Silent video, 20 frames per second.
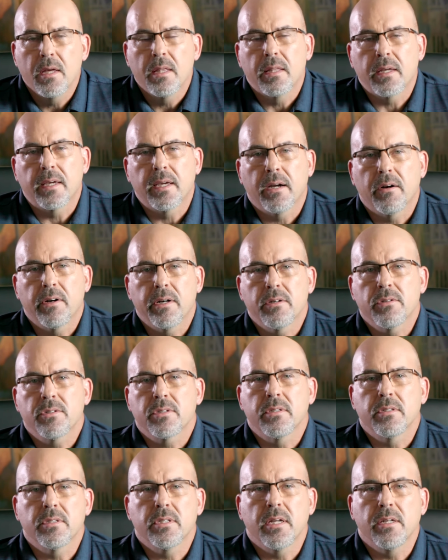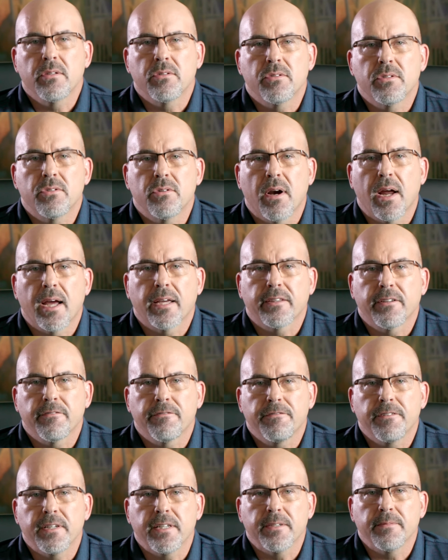The carriers continued to drag their
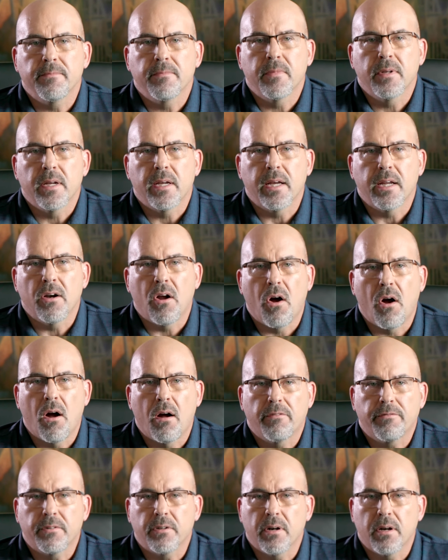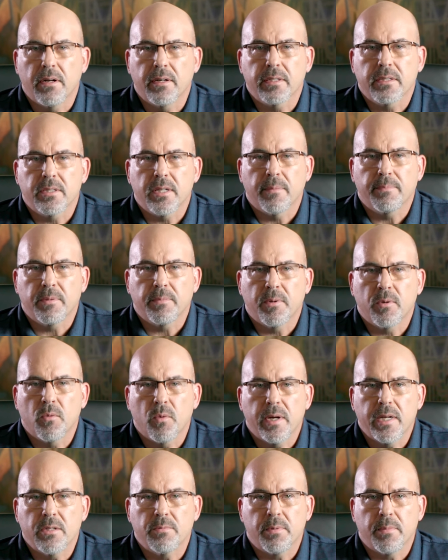feet and offer unacceptable
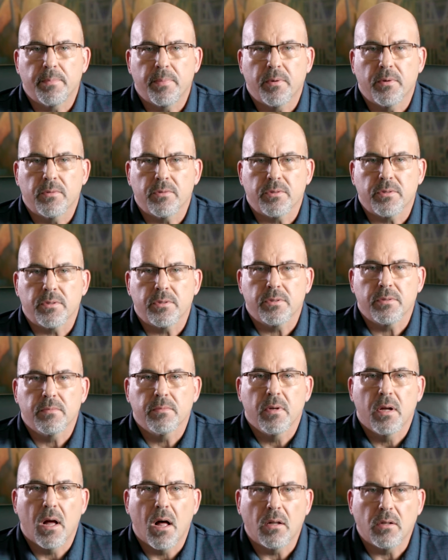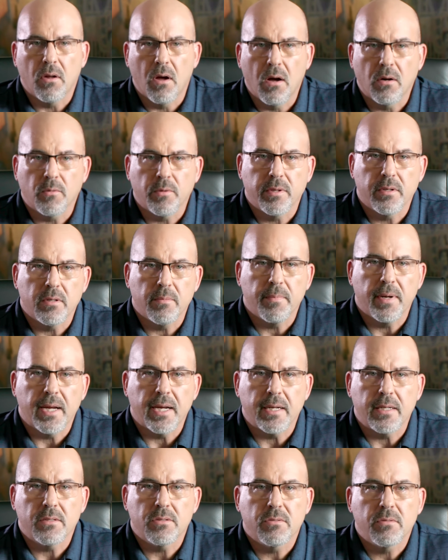wage proposals, along with the
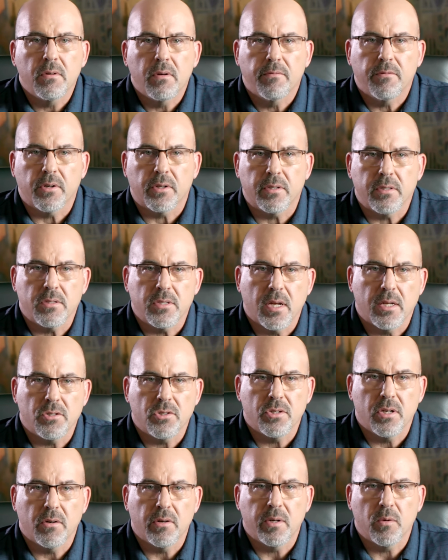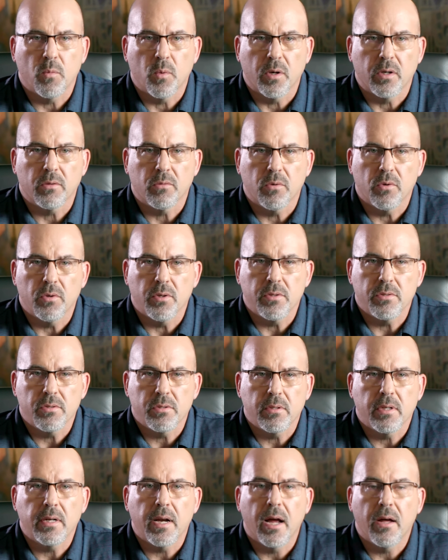demands for concessionary work rules
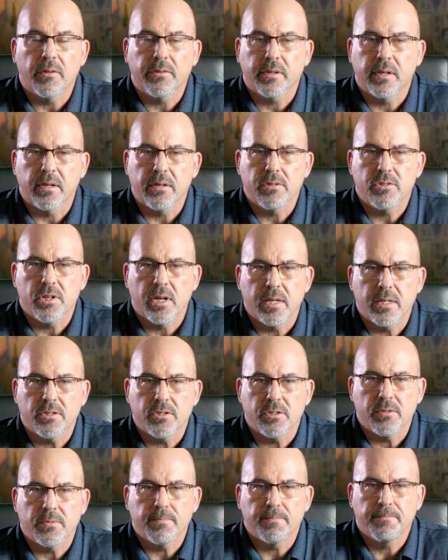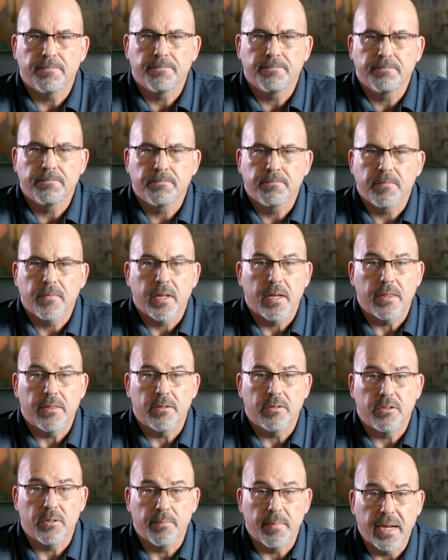and health care changes. And
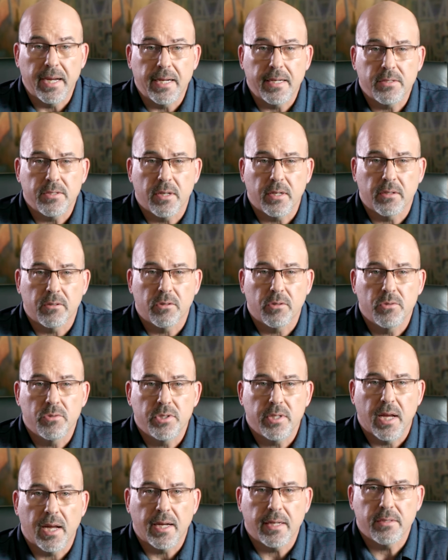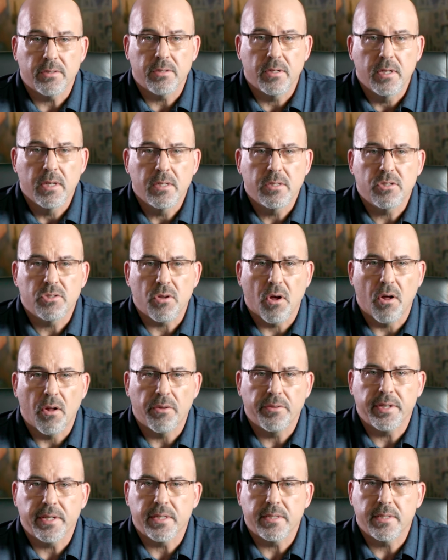their demands on crew size
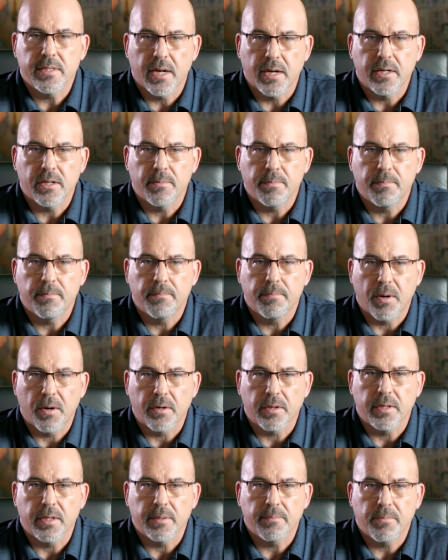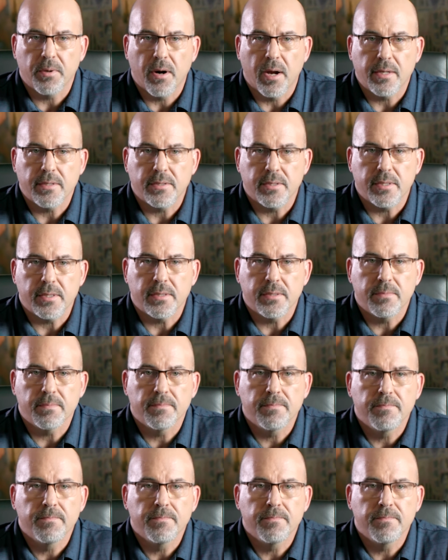stalled the entire bargaining process.